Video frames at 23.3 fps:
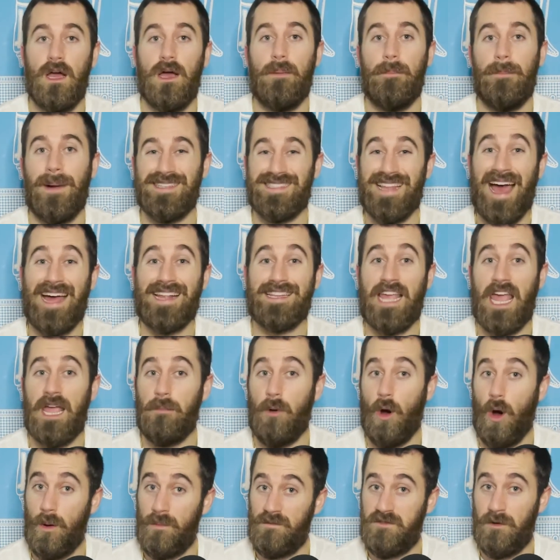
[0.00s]
my dad came
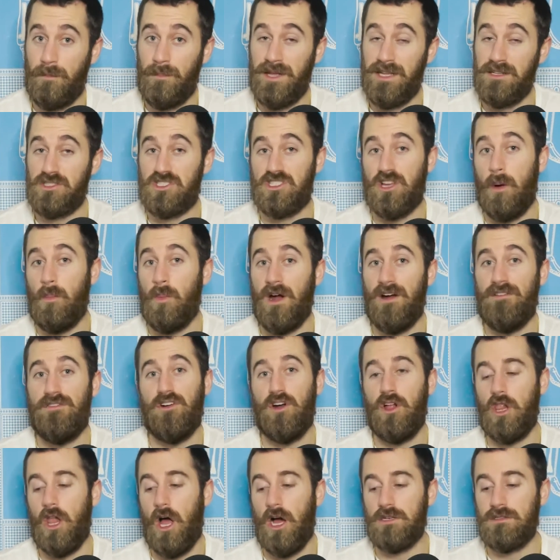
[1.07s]
home from being somewhere for a
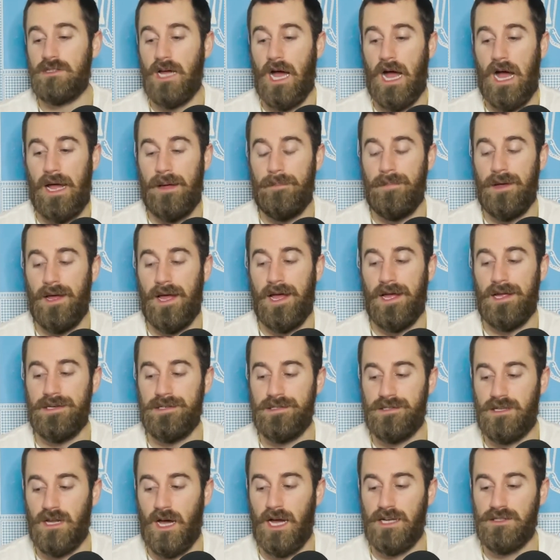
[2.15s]
long time,
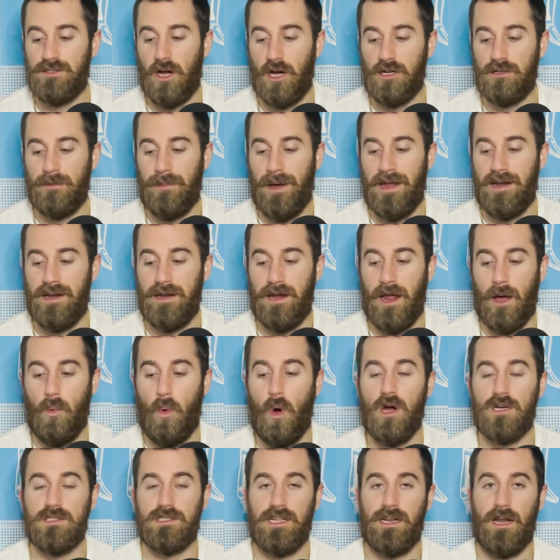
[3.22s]
and I talked about it, and I
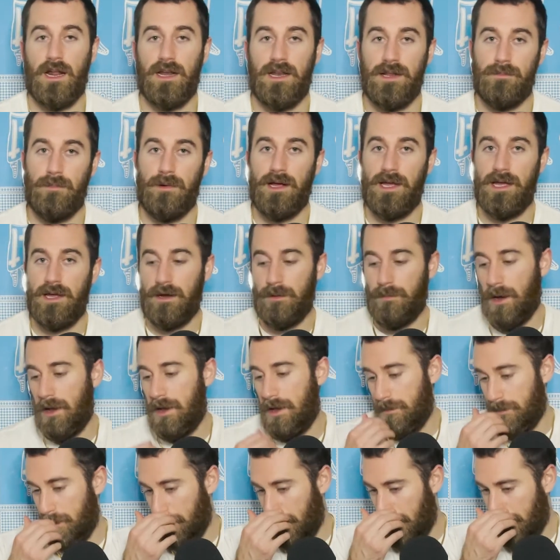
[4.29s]
walked in on him and
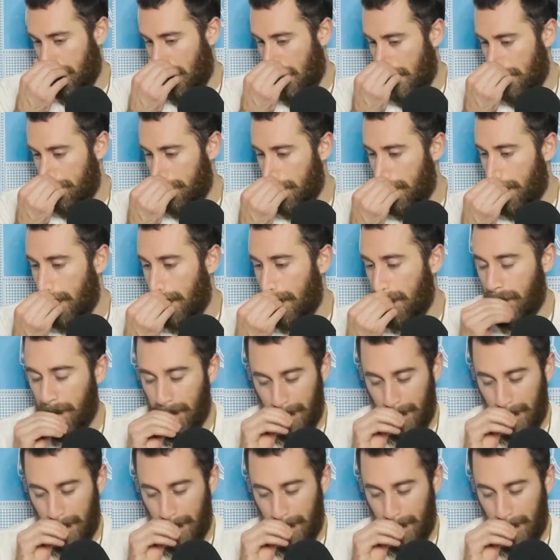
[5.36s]
my mom,